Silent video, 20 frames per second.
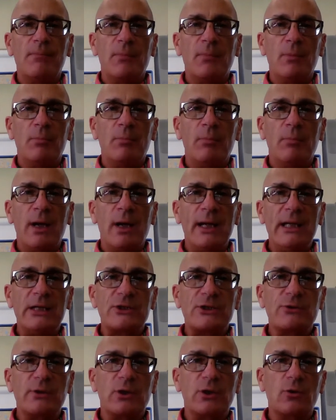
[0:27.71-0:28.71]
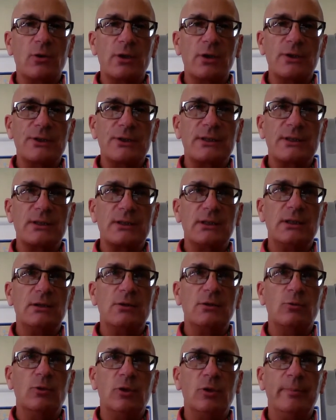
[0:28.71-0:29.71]
My history course
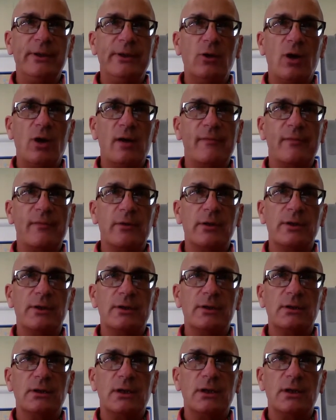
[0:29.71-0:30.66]
will be offered,